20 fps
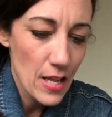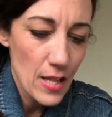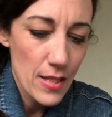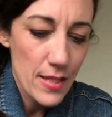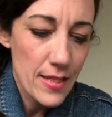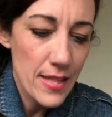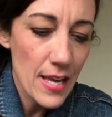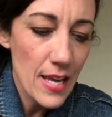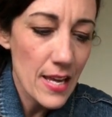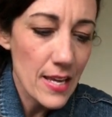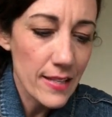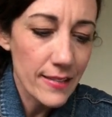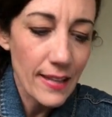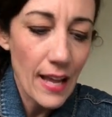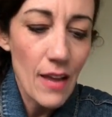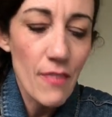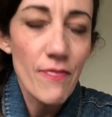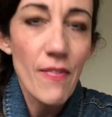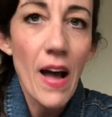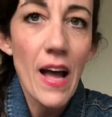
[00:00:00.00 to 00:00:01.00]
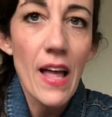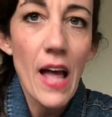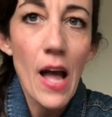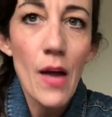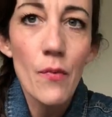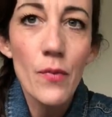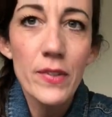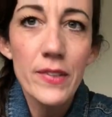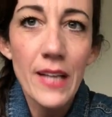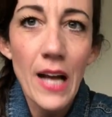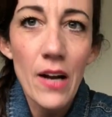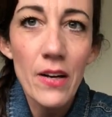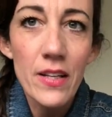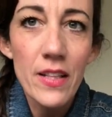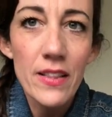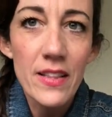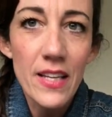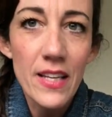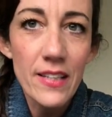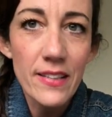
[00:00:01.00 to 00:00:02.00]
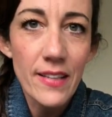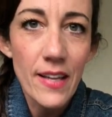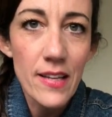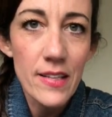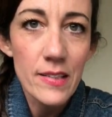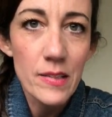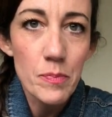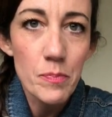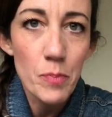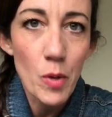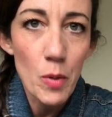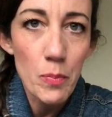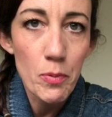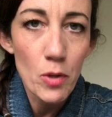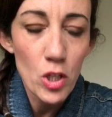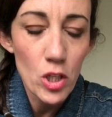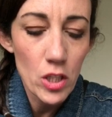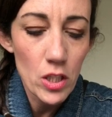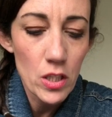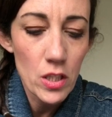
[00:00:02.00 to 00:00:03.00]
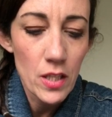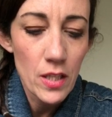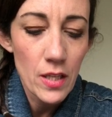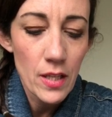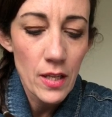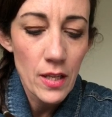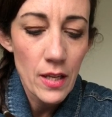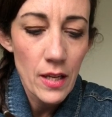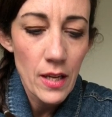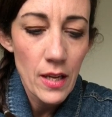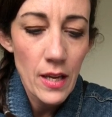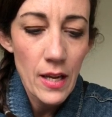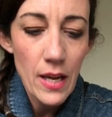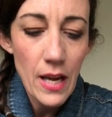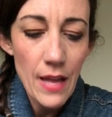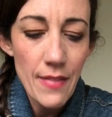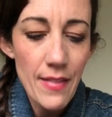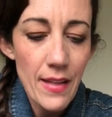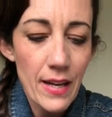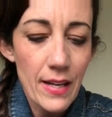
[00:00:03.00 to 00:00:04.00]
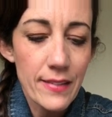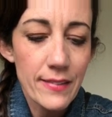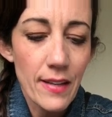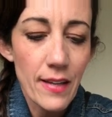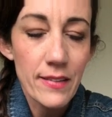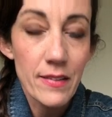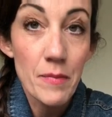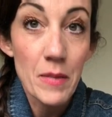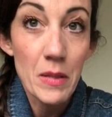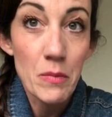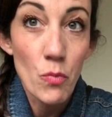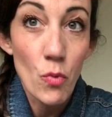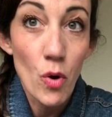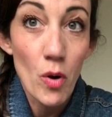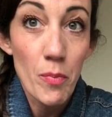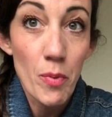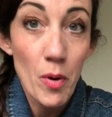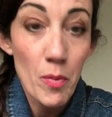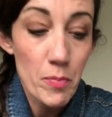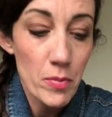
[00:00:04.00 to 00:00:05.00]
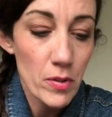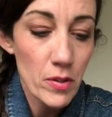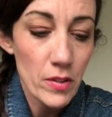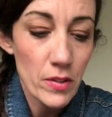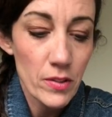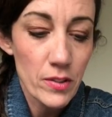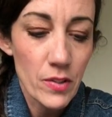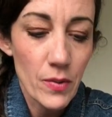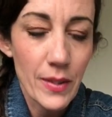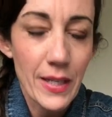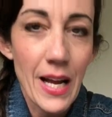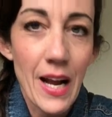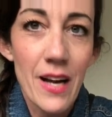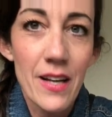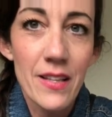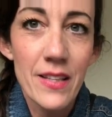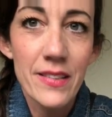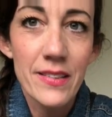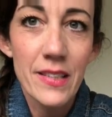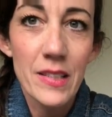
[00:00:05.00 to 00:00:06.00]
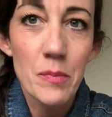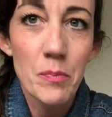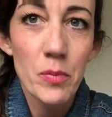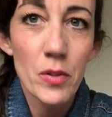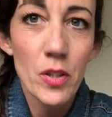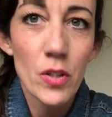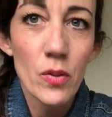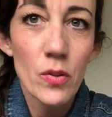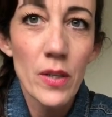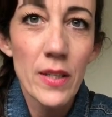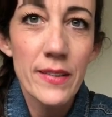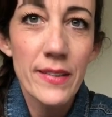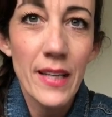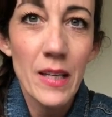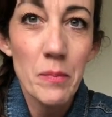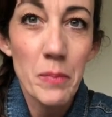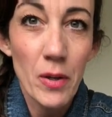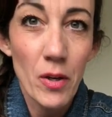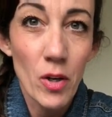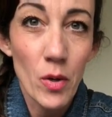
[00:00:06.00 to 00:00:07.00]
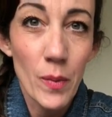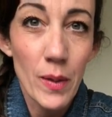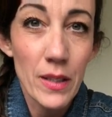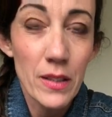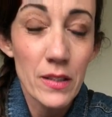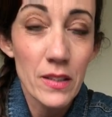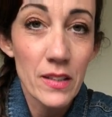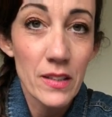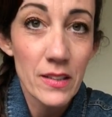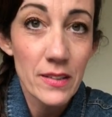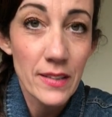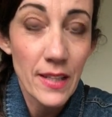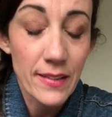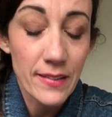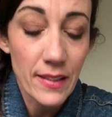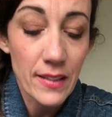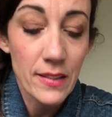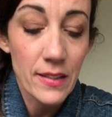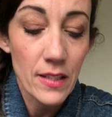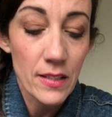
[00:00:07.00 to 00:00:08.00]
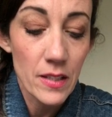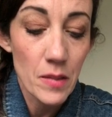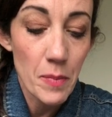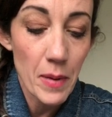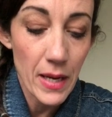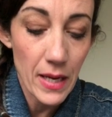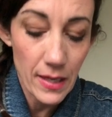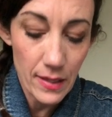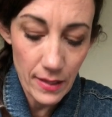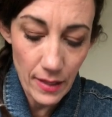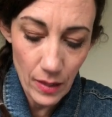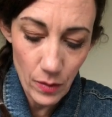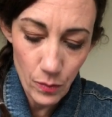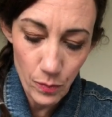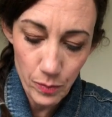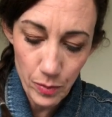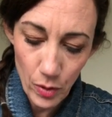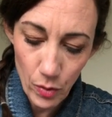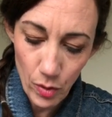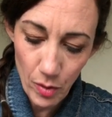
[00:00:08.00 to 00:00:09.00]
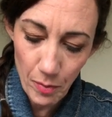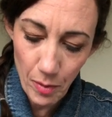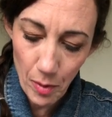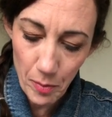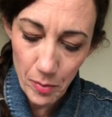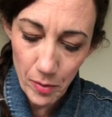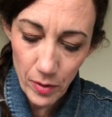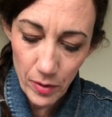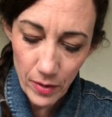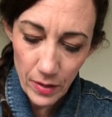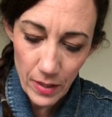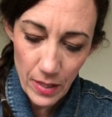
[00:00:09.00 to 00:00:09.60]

This, I was counting this as purple, and then I saw something more purple, so I counted this as blue. It's like periwinkle. That's like the debate, like blue or purple.